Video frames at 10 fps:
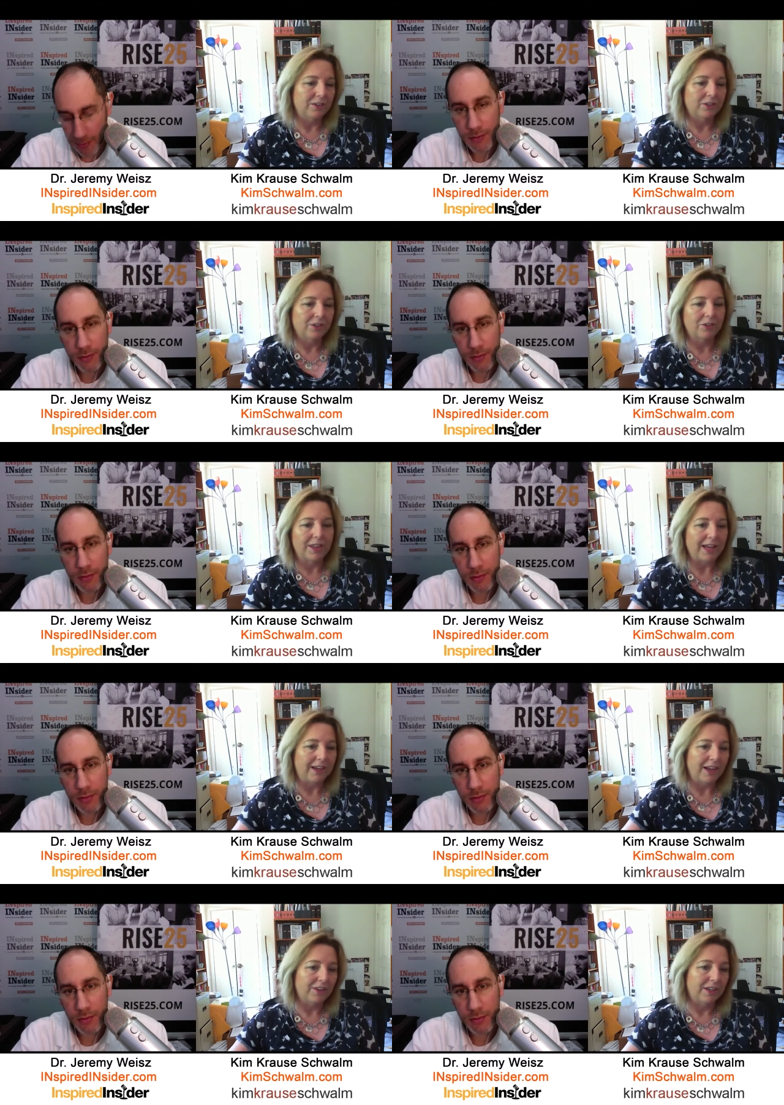Speaker 1: to nurture that
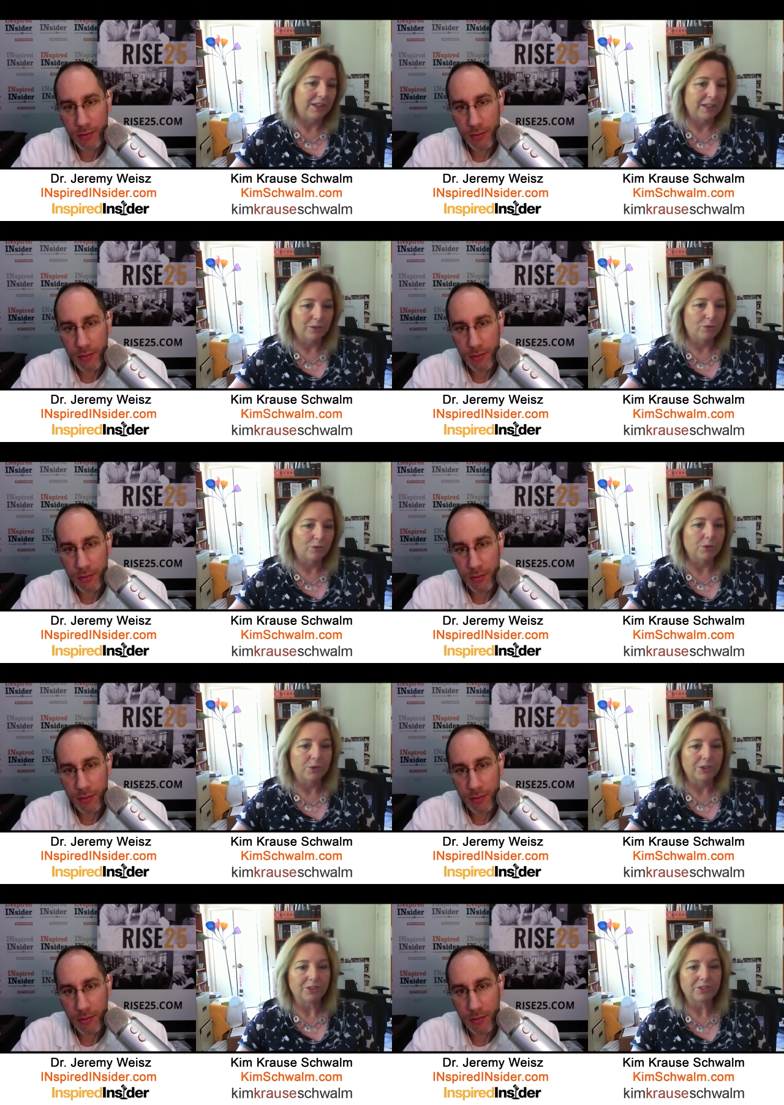and how you're going to get those
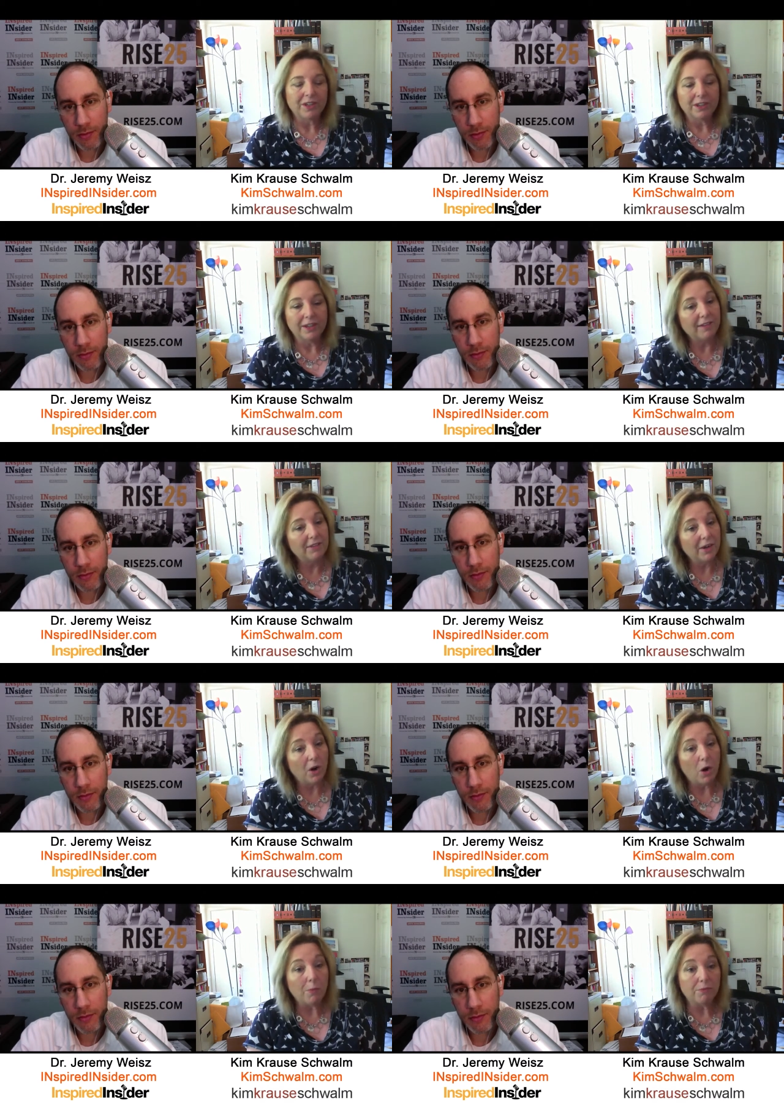reorders. And have that
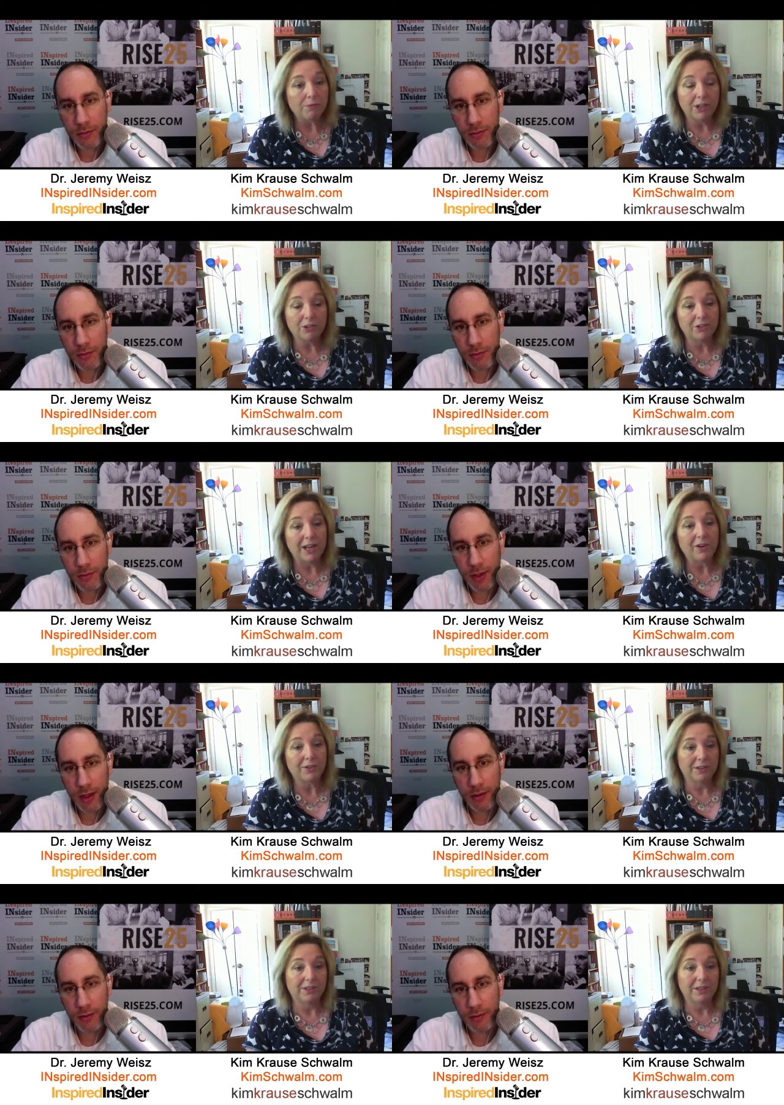all fleshed out,
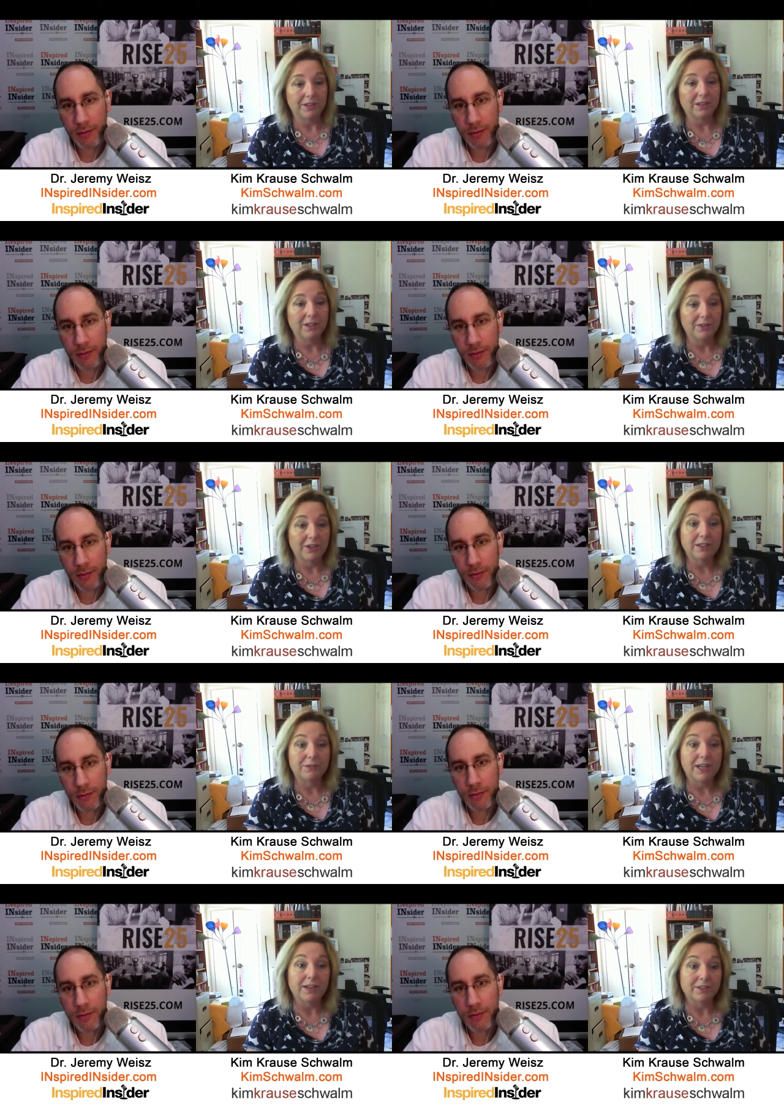you know, in
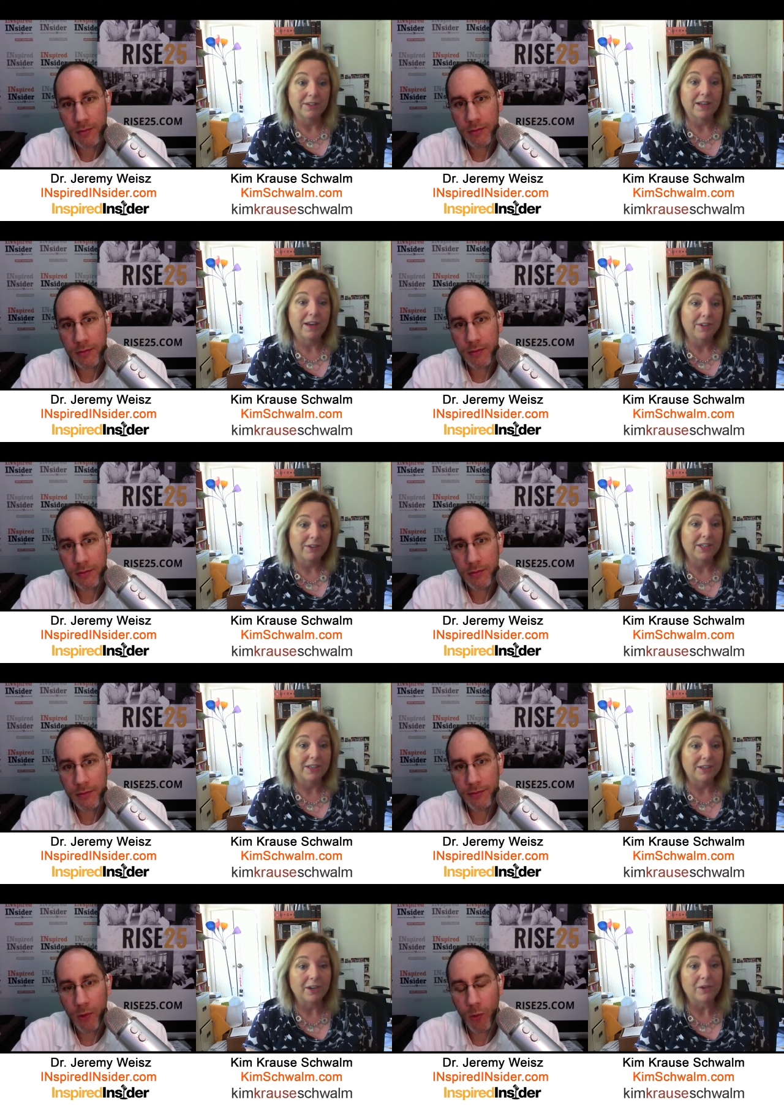advance and have that ready
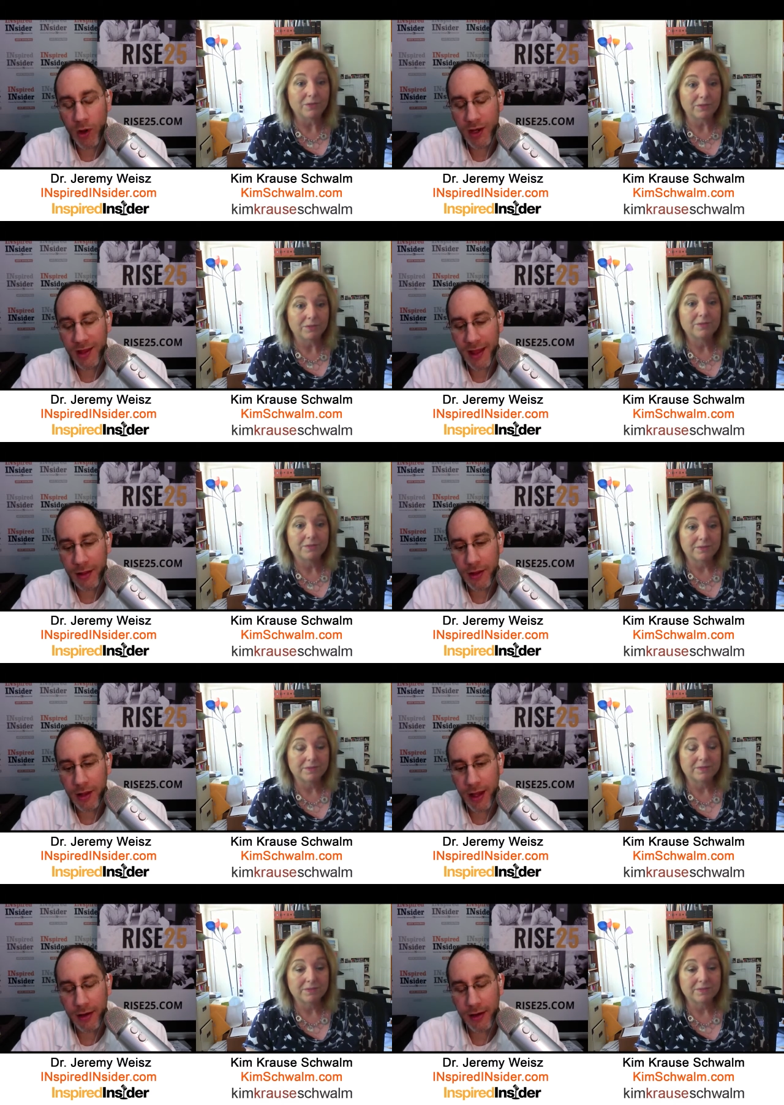to go.
Speaker 2: What did that look
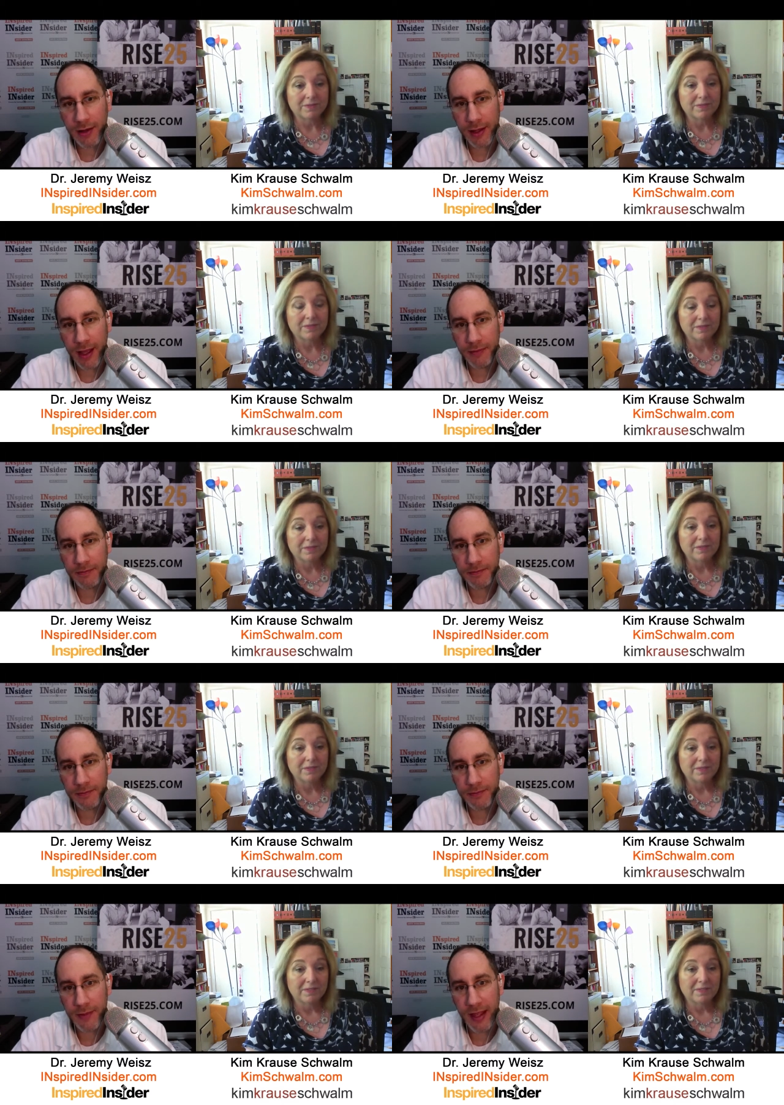like early on?
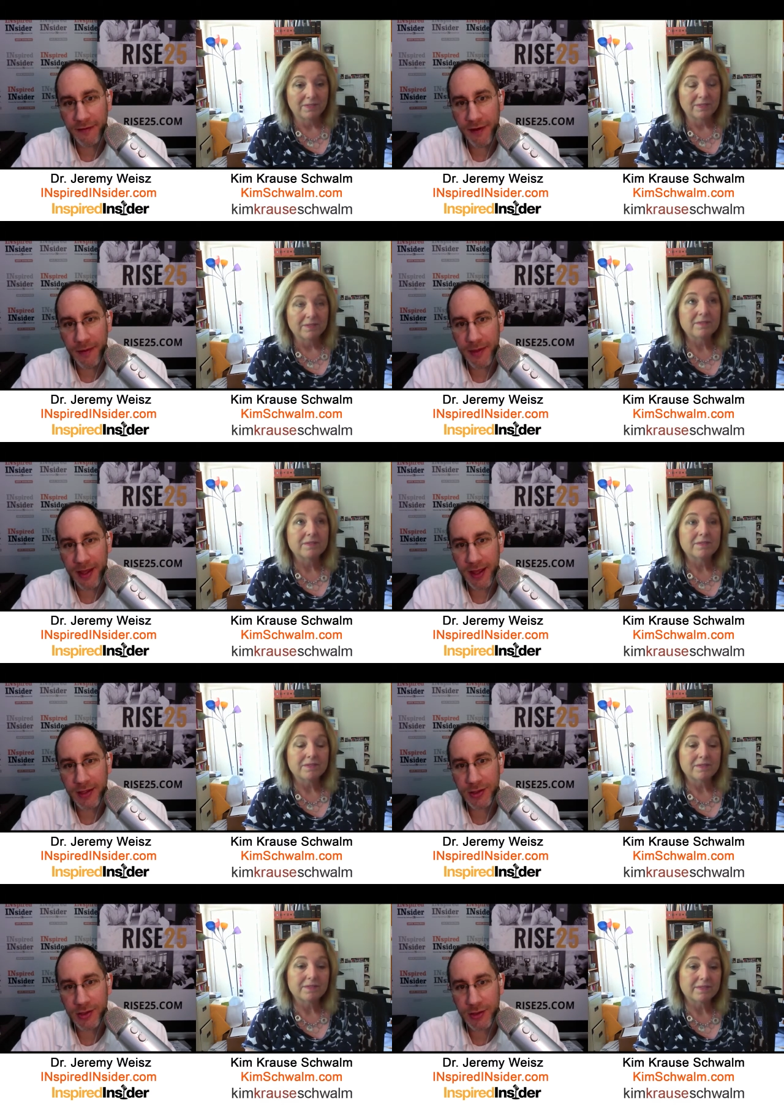Like from the
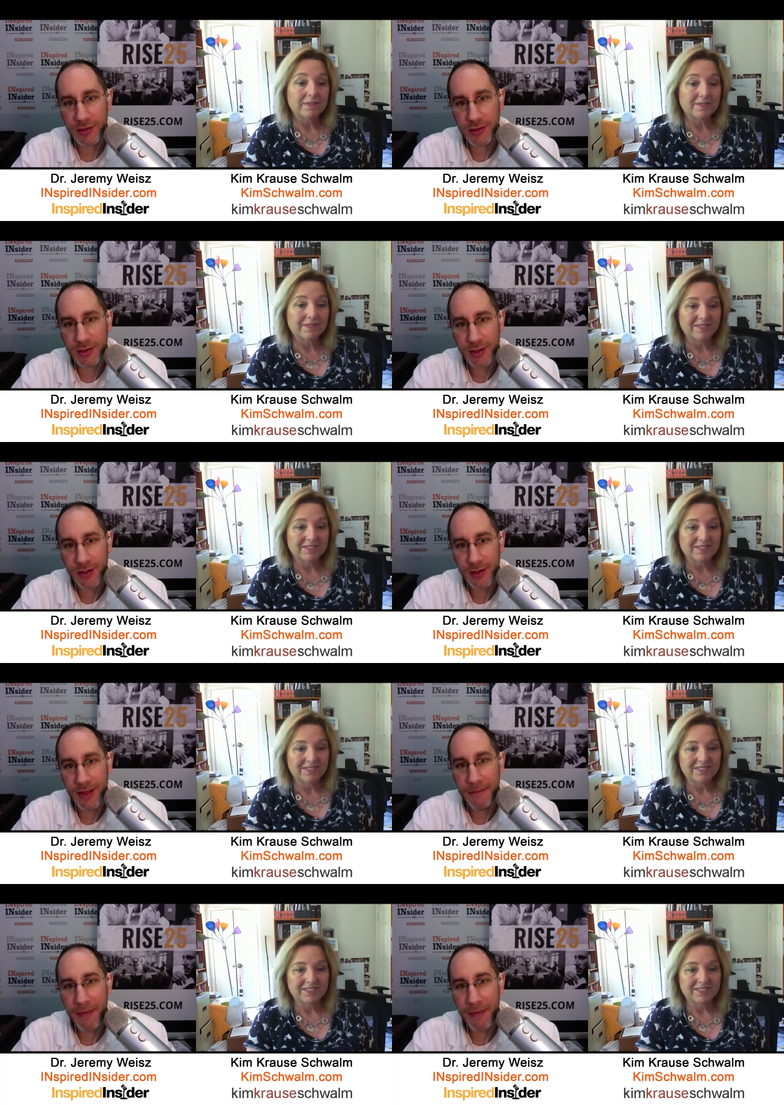insert, them